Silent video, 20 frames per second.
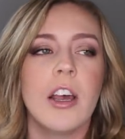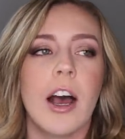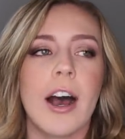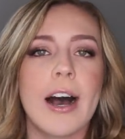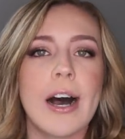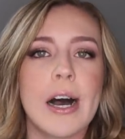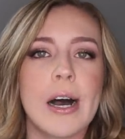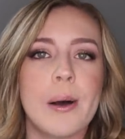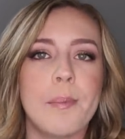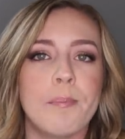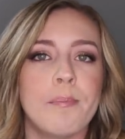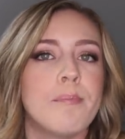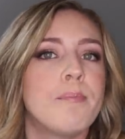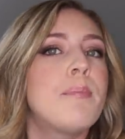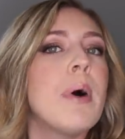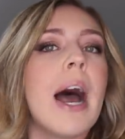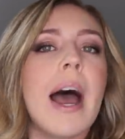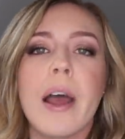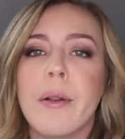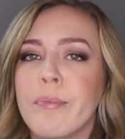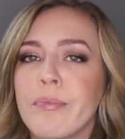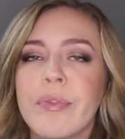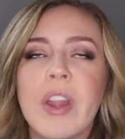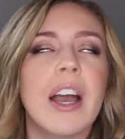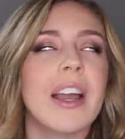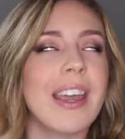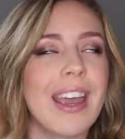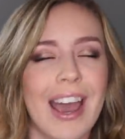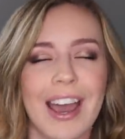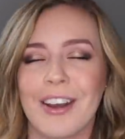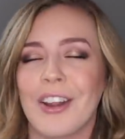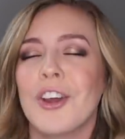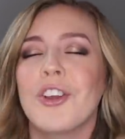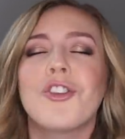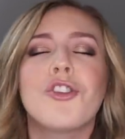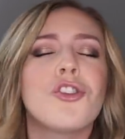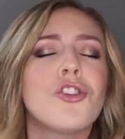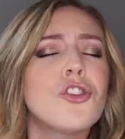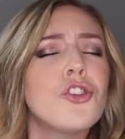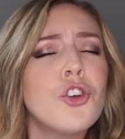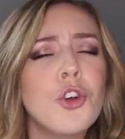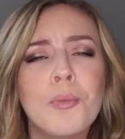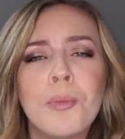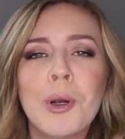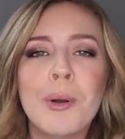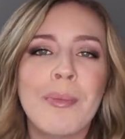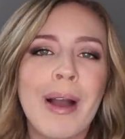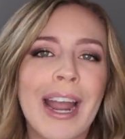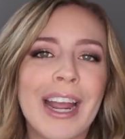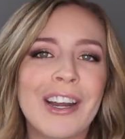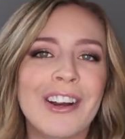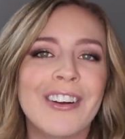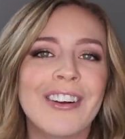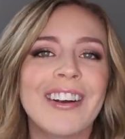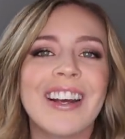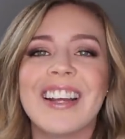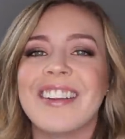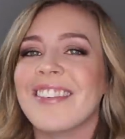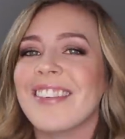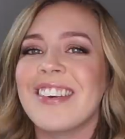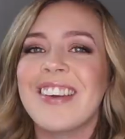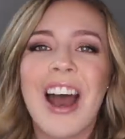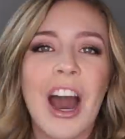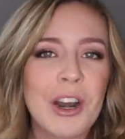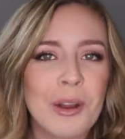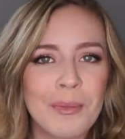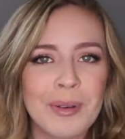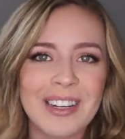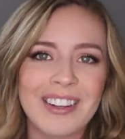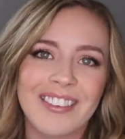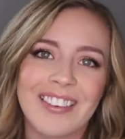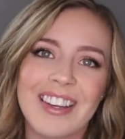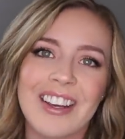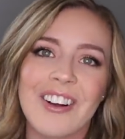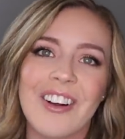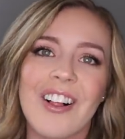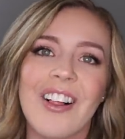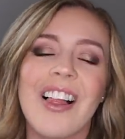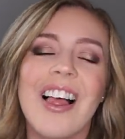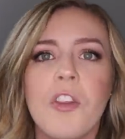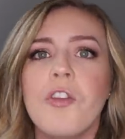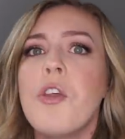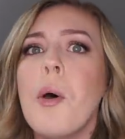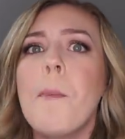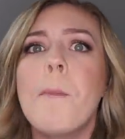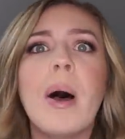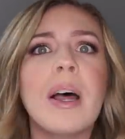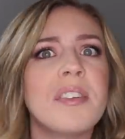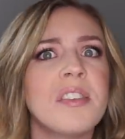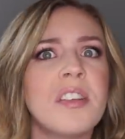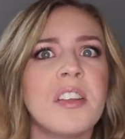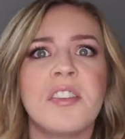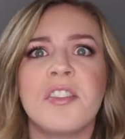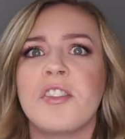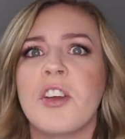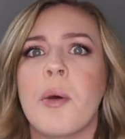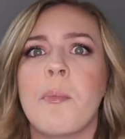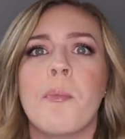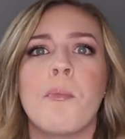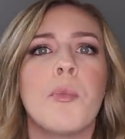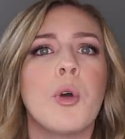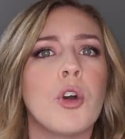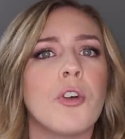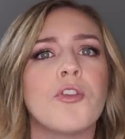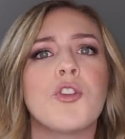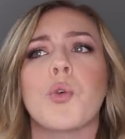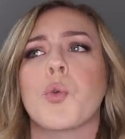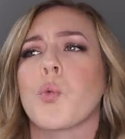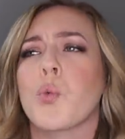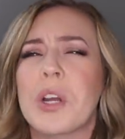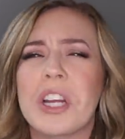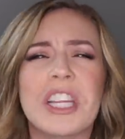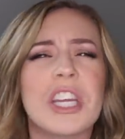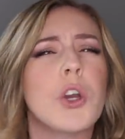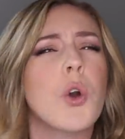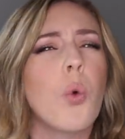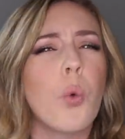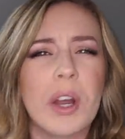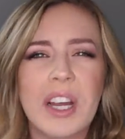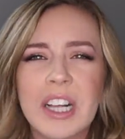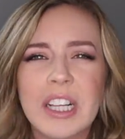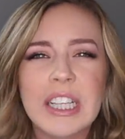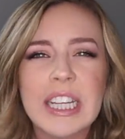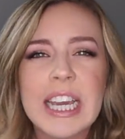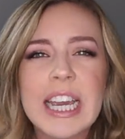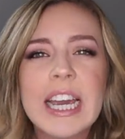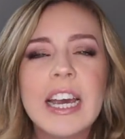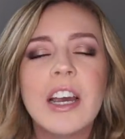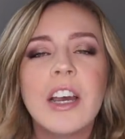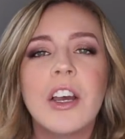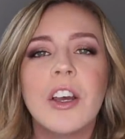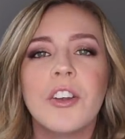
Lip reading: But again, super minor, it's not a big deal. The bus system moved really quickly.